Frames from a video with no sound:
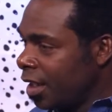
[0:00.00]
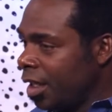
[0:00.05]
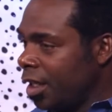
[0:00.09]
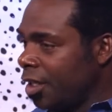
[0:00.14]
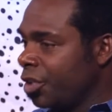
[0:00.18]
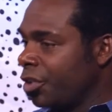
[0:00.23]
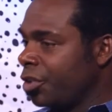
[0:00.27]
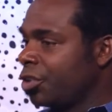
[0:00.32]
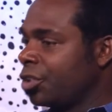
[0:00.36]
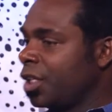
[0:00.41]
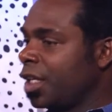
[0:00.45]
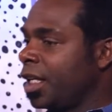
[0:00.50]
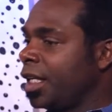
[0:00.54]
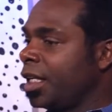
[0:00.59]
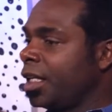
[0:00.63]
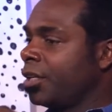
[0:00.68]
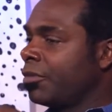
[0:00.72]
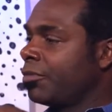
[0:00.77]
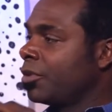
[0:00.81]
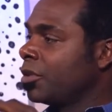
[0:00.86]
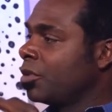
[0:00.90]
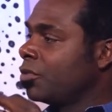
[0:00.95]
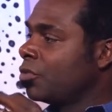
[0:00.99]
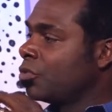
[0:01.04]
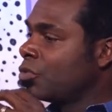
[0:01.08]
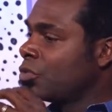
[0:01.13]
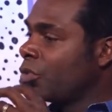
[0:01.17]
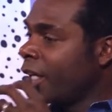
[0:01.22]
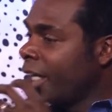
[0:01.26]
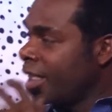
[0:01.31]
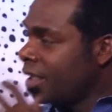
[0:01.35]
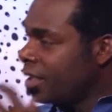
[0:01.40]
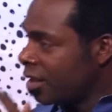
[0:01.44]
and understanding different
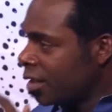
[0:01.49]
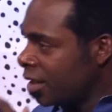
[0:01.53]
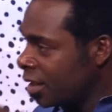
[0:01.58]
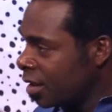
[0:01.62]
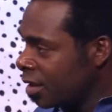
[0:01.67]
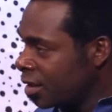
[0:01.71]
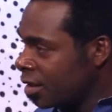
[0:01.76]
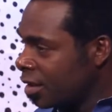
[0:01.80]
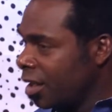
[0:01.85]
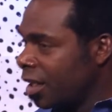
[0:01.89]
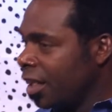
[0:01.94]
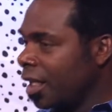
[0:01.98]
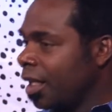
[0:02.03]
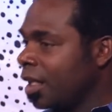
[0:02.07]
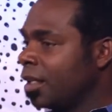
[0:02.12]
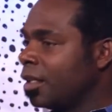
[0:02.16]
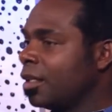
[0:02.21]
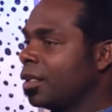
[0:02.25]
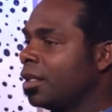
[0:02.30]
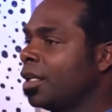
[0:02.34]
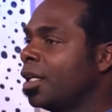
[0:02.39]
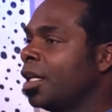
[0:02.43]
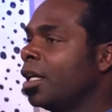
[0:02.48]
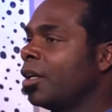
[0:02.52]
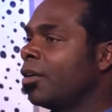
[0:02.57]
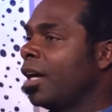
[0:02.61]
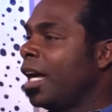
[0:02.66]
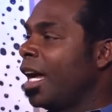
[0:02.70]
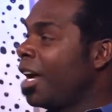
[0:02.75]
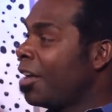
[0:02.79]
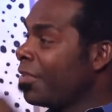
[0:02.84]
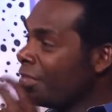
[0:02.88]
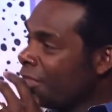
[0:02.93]
races and you know
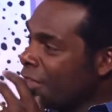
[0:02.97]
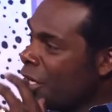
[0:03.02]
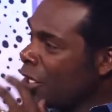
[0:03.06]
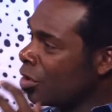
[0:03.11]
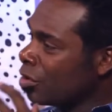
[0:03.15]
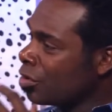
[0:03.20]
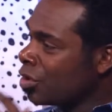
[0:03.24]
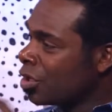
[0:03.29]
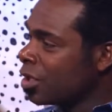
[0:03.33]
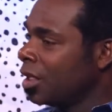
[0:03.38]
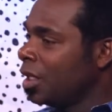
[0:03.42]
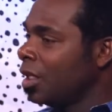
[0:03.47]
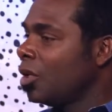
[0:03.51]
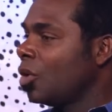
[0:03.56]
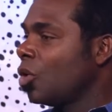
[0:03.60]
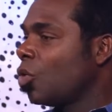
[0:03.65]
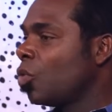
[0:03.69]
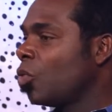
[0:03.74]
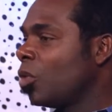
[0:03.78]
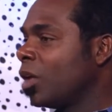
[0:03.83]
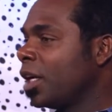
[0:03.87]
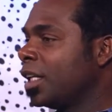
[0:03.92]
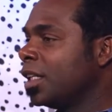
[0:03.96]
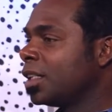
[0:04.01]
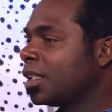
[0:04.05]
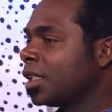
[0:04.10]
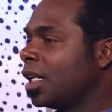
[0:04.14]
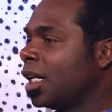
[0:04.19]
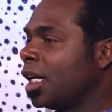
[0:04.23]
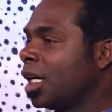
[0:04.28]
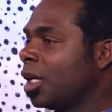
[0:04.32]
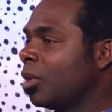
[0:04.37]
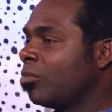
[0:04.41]
ethnos
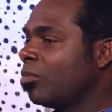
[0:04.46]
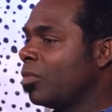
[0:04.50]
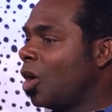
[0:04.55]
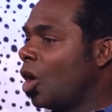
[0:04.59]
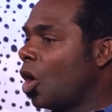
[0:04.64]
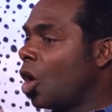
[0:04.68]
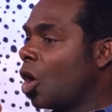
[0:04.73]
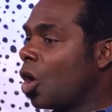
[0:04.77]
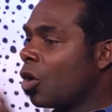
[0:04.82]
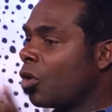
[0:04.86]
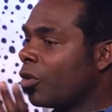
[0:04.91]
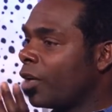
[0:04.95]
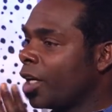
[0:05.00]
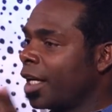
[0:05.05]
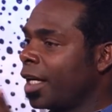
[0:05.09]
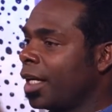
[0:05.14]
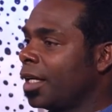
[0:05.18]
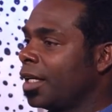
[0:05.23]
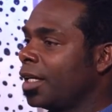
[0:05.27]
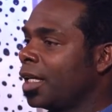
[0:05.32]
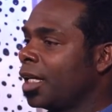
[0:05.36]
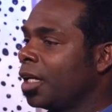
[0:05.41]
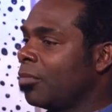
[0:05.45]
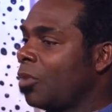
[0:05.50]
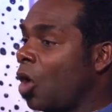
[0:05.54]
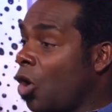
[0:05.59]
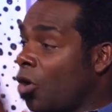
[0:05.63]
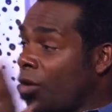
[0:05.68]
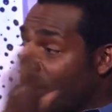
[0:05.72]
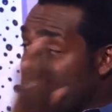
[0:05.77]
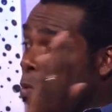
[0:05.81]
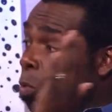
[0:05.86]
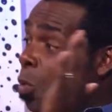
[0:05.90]
was um, already um,
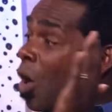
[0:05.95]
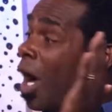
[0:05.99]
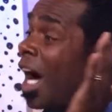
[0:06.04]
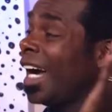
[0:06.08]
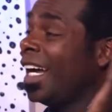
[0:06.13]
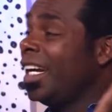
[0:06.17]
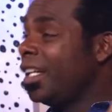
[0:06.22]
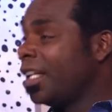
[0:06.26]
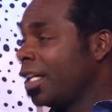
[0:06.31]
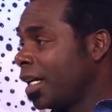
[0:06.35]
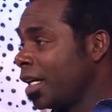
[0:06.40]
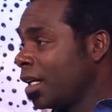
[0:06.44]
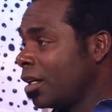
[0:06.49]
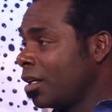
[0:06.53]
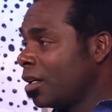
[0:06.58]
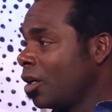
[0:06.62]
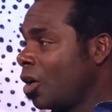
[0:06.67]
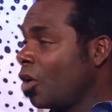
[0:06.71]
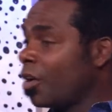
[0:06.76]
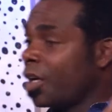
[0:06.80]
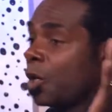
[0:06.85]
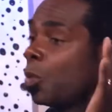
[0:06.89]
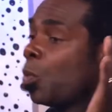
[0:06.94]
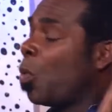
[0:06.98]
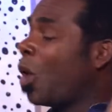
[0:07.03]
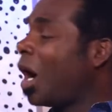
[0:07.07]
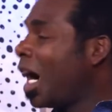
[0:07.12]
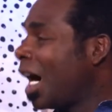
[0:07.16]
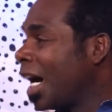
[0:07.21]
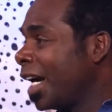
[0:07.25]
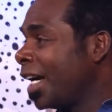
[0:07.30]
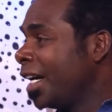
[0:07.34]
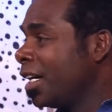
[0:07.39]
already widening, already
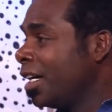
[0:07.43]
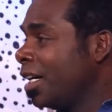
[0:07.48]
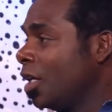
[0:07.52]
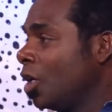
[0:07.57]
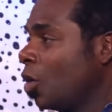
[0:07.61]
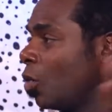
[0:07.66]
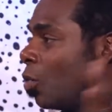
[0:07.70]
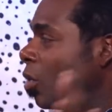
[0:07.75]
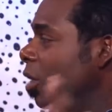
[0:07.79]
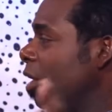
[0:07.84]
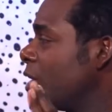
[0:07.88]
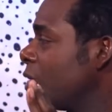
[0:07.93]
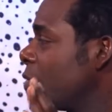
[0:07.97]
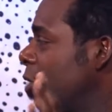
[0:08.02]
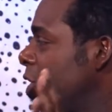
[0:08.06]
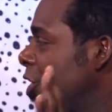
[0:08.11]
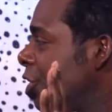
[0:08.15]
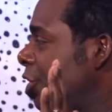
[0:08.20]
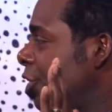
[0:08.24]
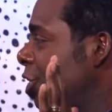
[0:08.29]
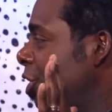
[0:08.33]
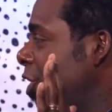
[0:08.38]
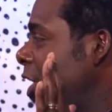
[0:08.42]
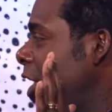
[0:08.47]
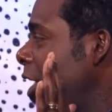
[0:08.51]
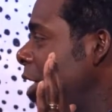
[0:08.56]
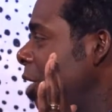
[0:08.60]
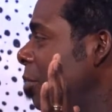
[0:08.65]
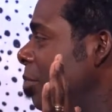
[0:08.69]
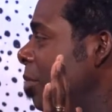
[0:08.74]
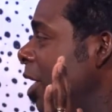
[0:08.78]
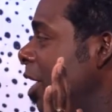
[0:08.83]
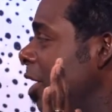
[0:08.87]
wide. Whereas when
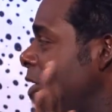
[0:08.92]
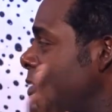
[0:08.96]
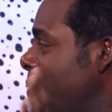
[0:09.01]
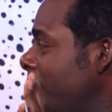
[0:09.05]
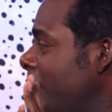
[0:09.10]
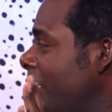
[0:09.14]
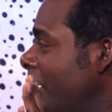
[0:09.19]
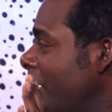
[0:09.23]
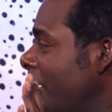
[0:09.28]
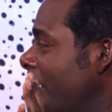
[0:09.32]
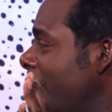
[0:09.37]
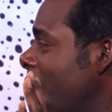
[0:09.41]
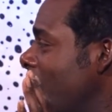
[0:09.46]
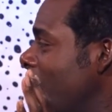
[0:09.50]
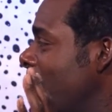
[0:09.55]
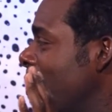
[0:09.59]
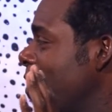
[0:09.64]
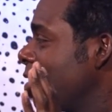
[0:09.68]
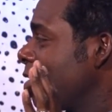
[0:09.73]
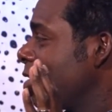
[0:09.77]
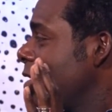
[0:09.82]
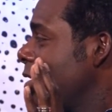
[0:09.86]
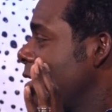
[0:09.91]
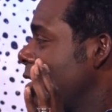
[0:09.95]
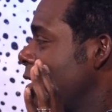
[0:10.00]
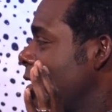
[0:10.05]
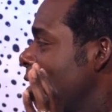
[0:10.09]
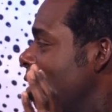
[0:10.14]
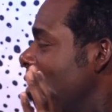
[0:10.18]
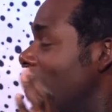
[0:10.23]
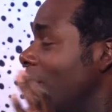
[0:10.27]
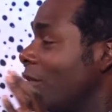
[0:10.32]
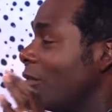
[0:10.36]
she married me, it was
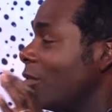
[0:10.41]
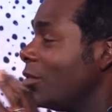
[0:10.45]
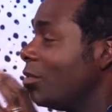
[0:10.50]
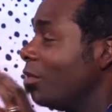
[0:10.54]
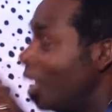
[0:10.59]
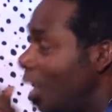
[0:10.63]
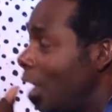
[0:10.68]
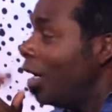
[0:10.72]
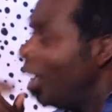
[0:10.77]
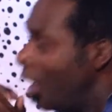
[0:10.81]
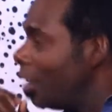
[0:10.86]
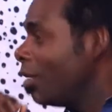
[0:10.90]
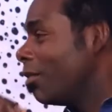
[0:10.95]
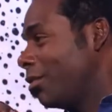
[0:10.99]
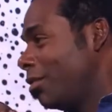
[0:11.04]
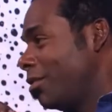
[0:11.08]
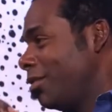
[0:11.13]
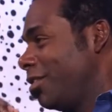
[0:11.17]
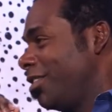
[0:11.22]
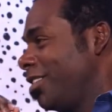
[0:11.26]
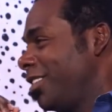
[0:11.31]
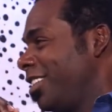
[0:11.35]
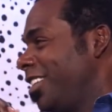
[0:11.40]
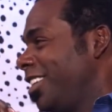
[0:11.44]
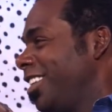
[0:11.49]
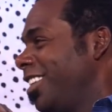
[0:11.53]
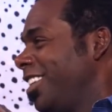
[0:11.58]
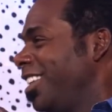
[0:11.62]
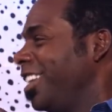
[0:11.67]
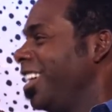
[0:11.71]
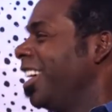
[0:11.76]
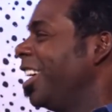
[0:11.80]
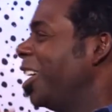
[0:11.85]
real little.
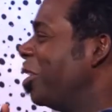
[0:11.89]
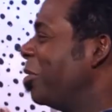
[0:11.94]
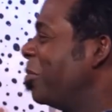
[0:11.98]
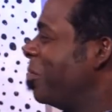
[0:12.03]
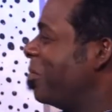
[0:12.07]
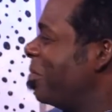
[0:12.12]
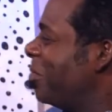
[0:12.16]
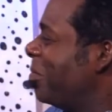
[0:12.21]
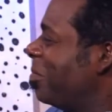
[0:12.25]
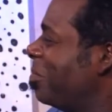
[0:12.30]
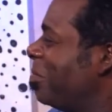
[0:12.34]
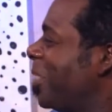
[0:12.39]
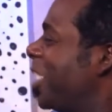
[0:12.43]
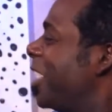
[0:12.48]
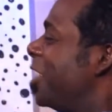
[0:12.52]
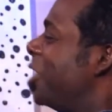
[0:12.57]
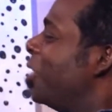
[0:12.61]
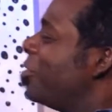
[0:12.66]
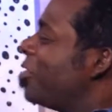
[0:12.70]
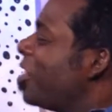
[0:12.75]
Um, but you